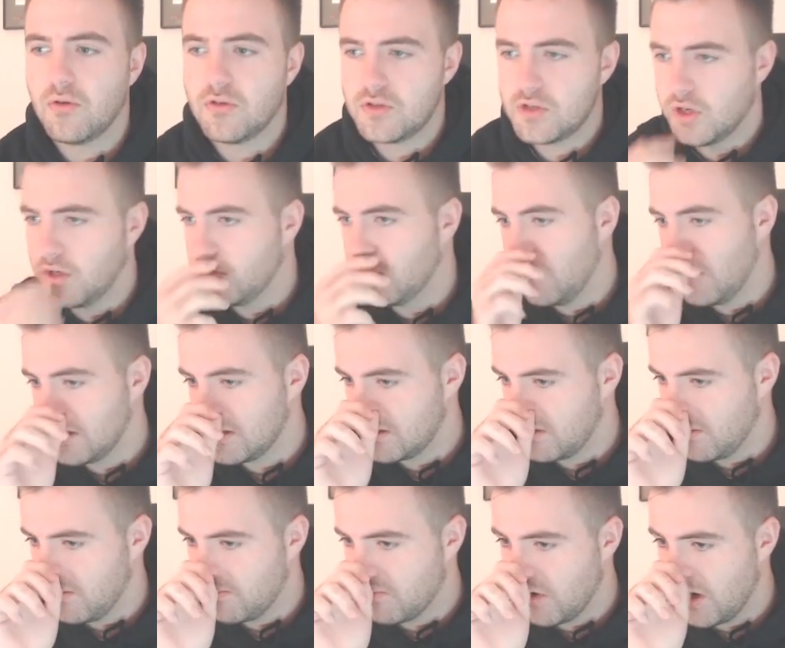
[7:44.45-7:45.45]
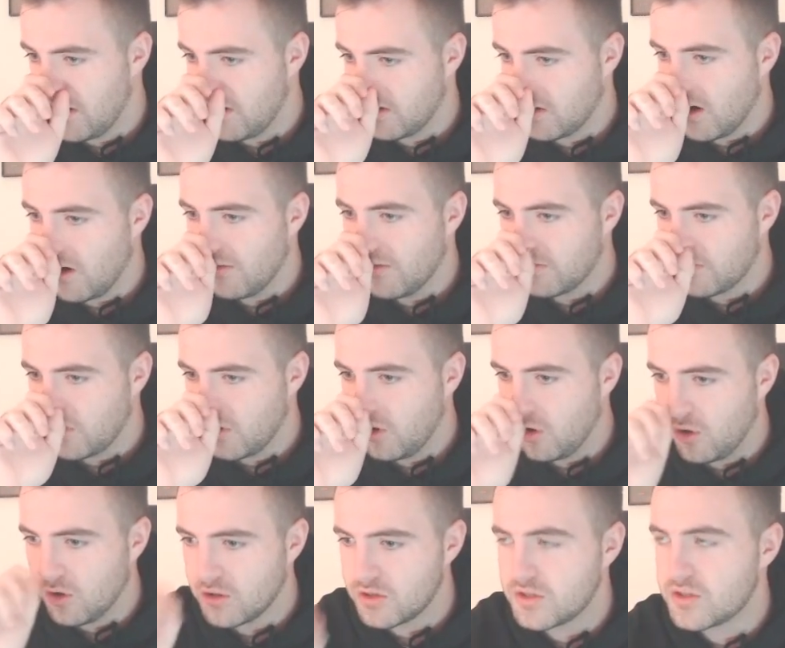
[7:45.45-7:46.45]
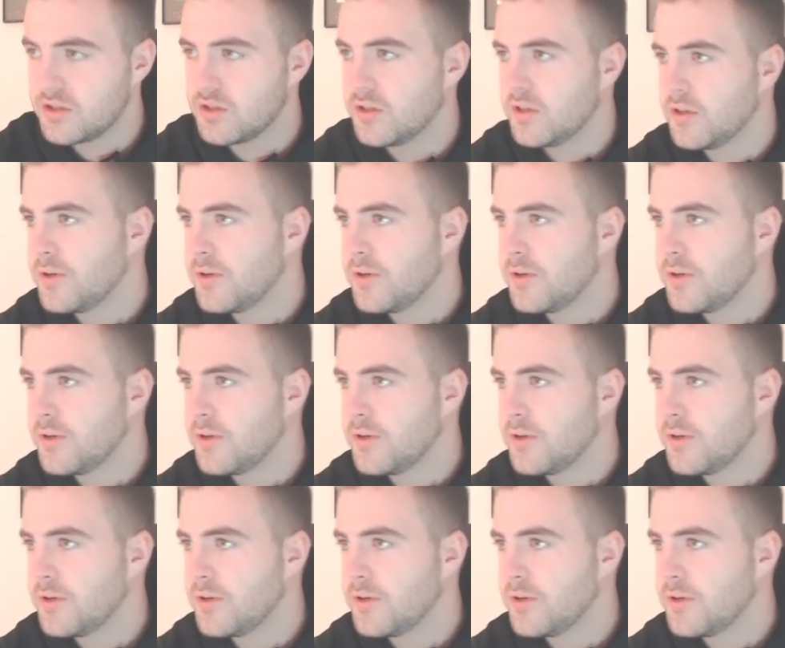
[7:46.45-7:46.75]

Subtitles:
2-1 to a Brenner goal, of course.